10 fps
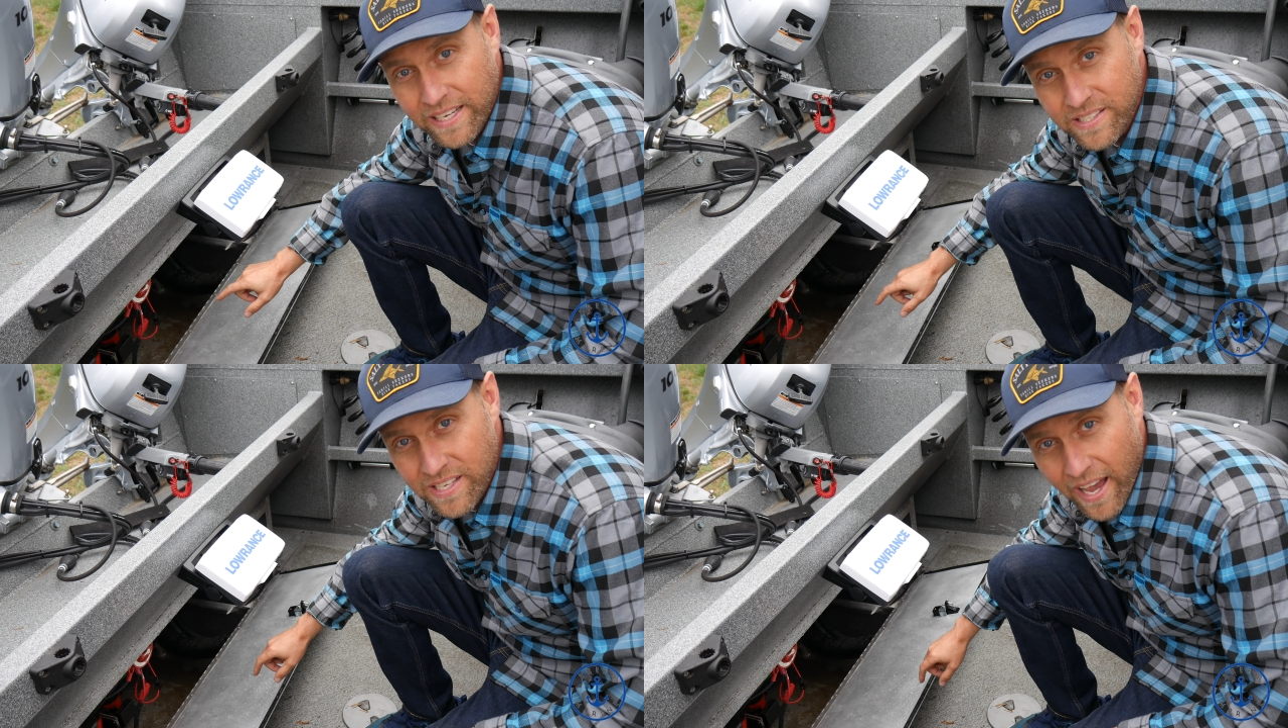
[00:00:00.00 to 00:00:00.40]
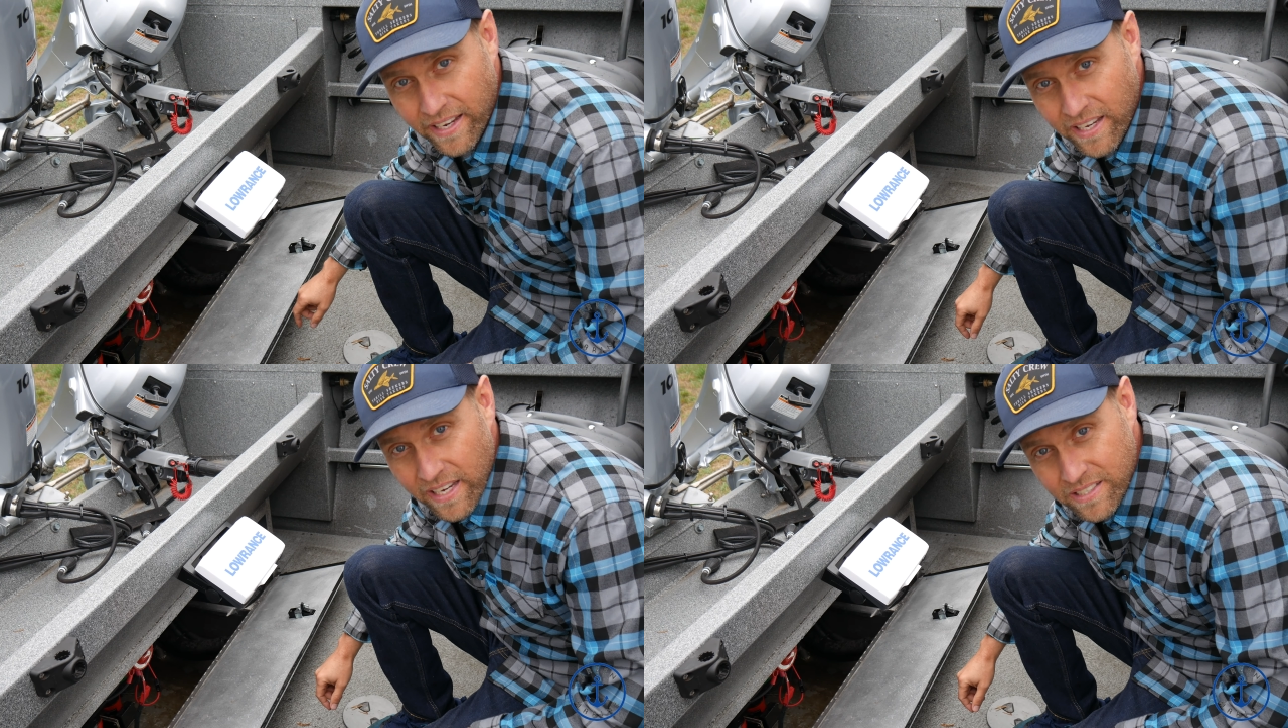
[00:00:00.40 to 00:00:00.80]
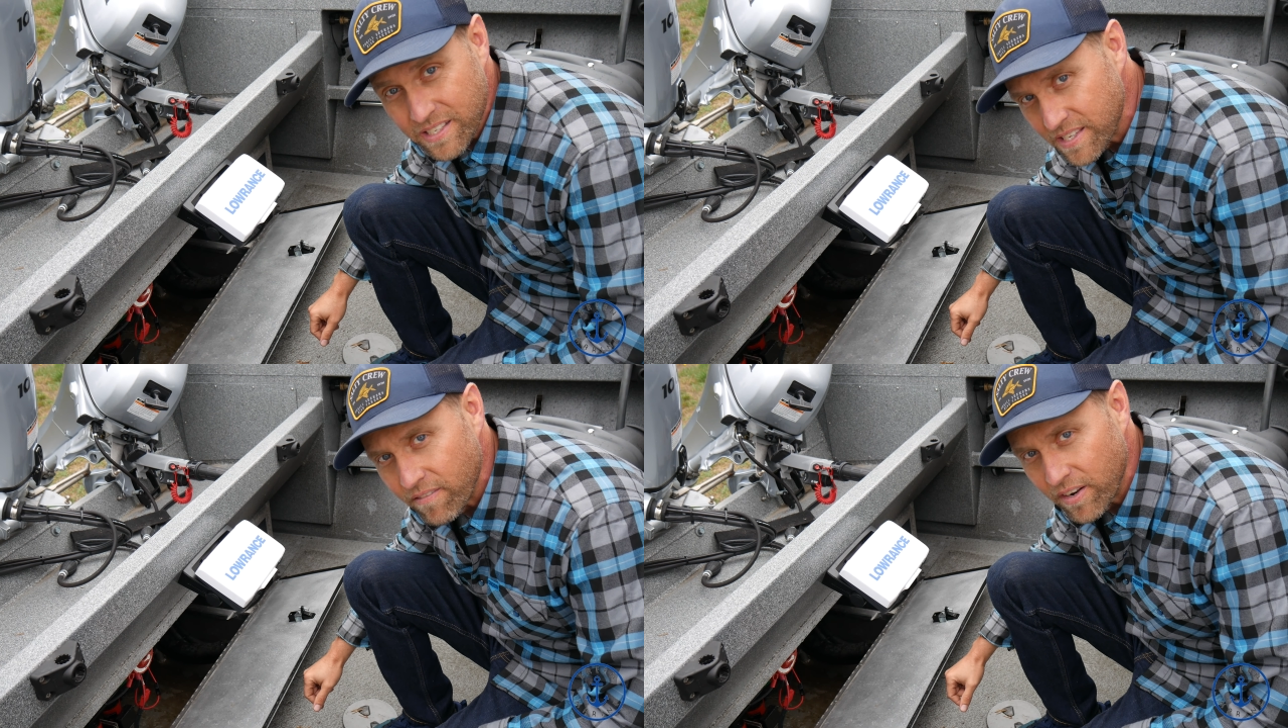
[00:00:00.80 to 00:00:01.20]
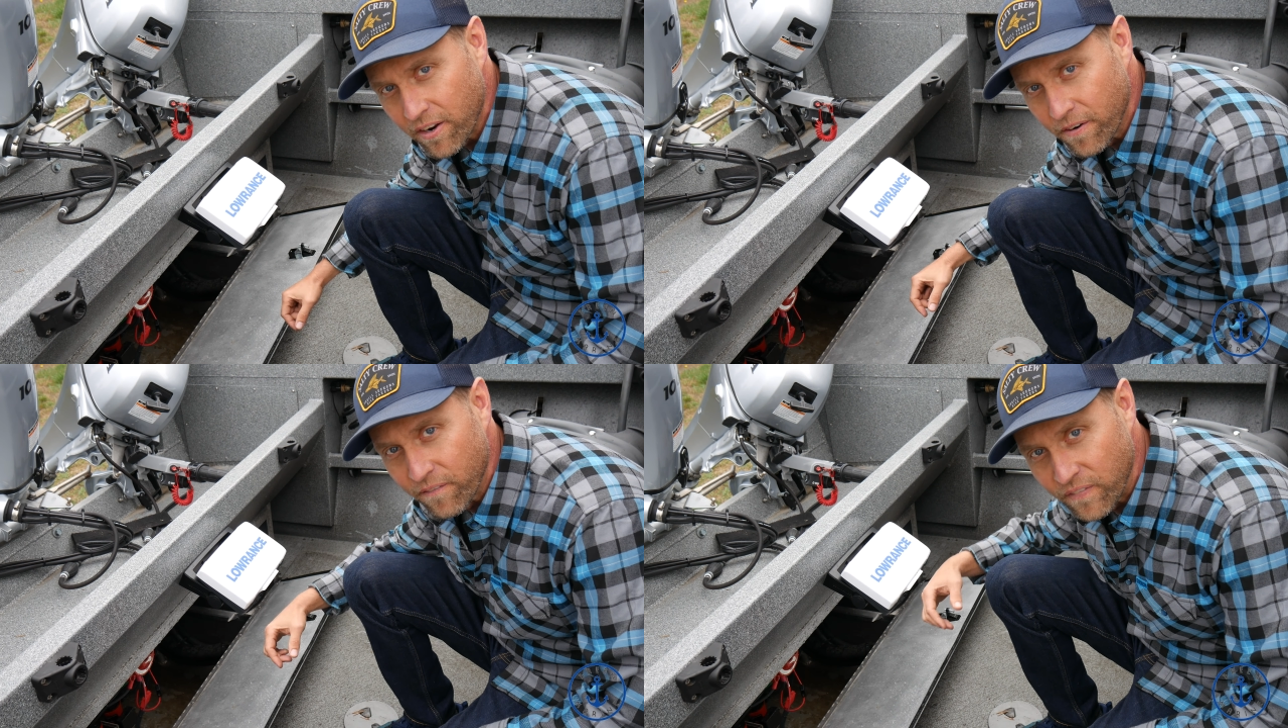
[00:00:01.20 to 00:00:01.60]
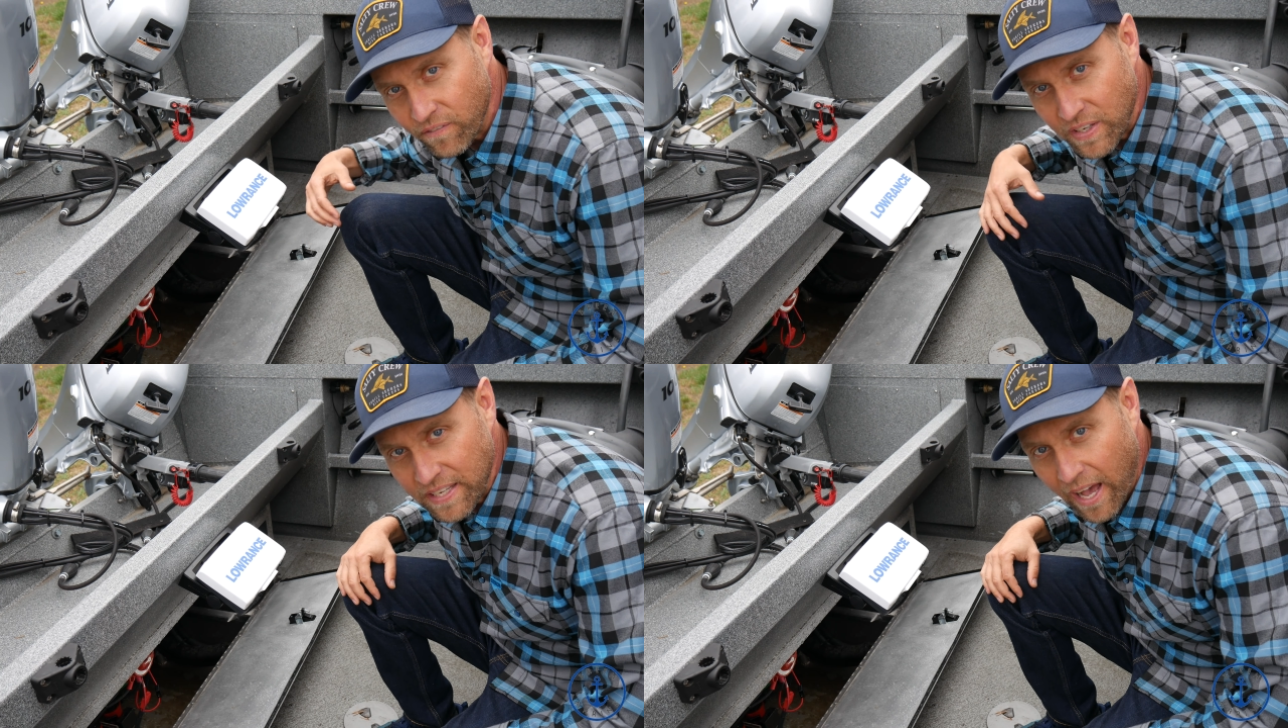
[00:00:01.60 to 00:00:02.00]
side is a
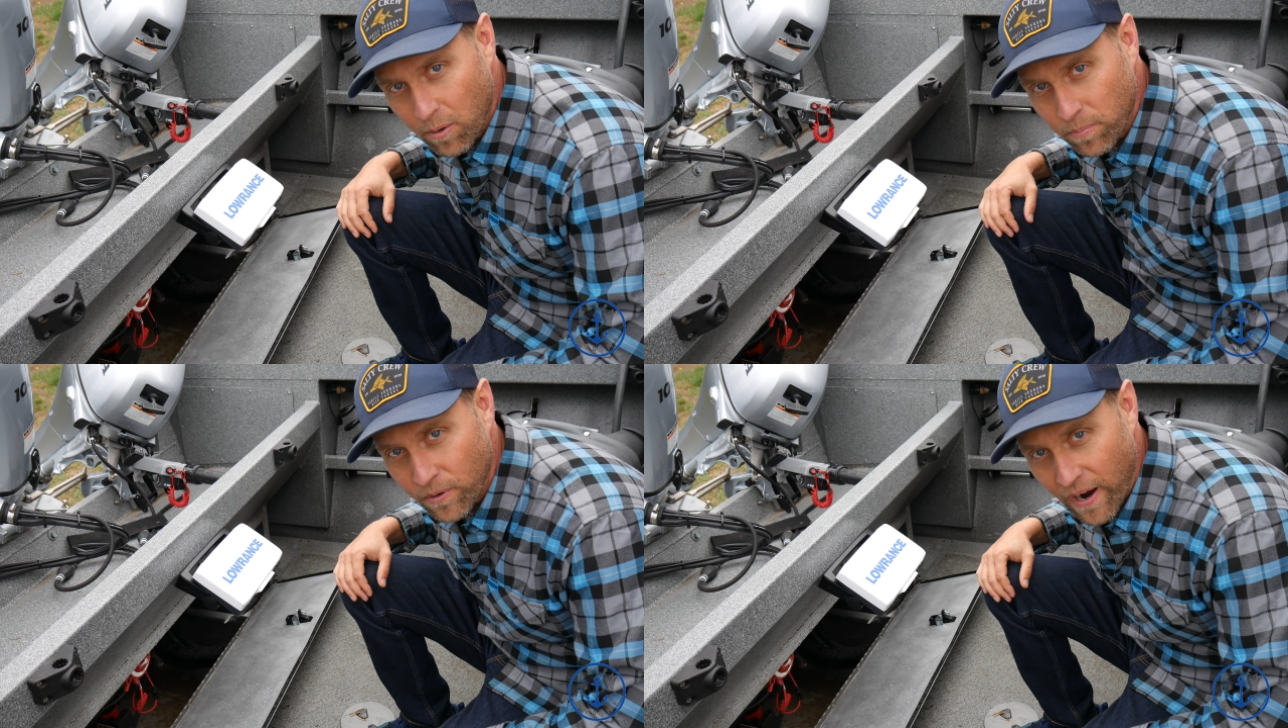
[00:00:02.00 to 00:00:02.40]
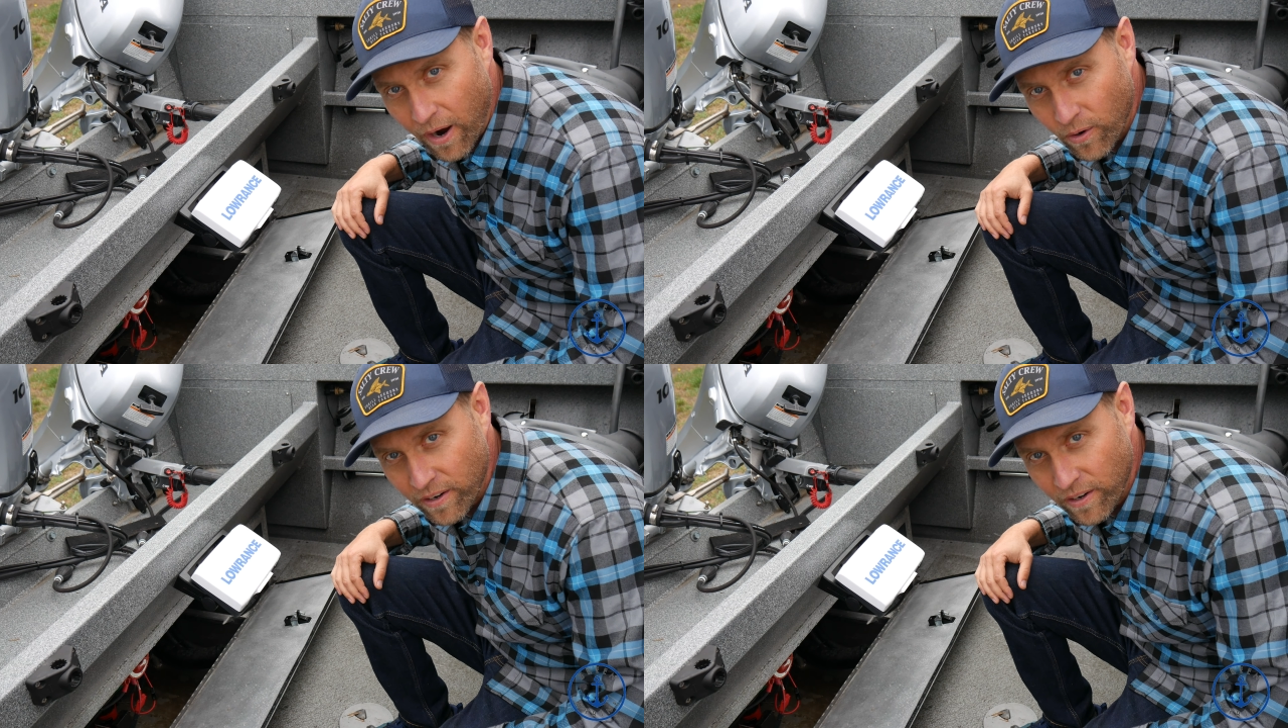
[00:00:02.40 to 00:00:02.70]
750 gallon per hour.